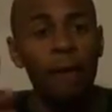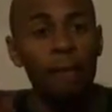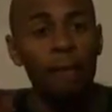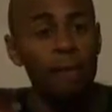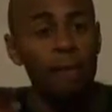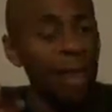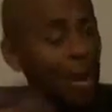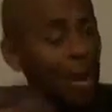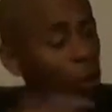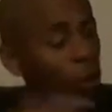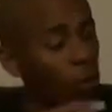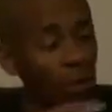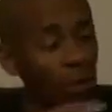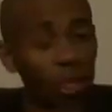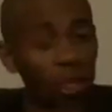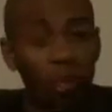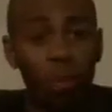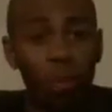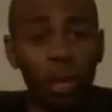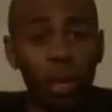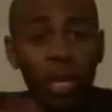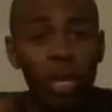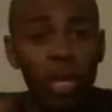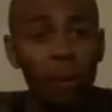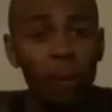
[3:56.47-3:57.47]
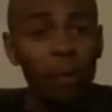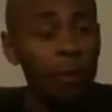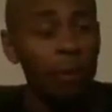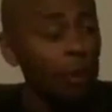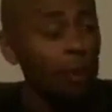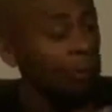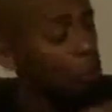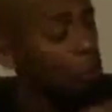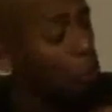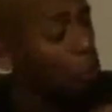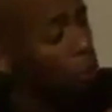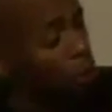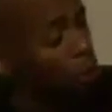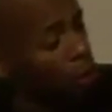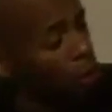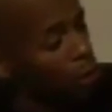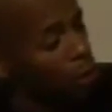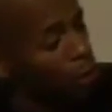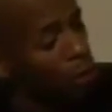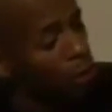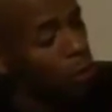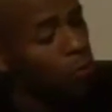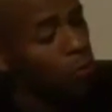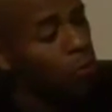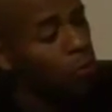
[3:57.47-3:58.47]
Now, when you wake up in the
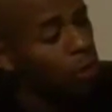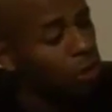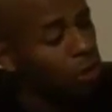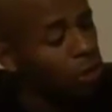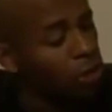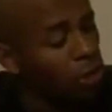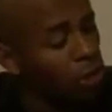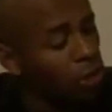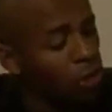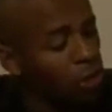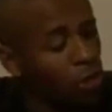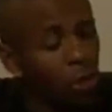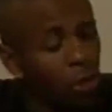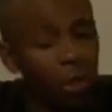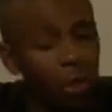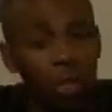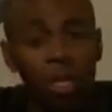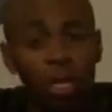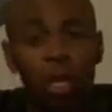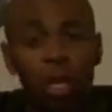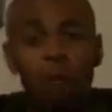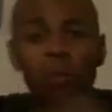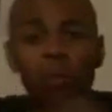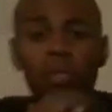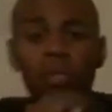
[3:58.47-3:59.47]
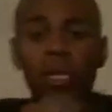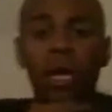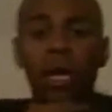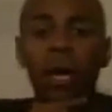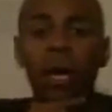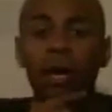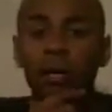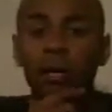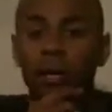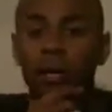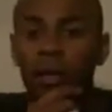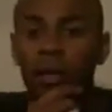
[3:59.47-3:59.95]
morning, your blood sugar's on the low side.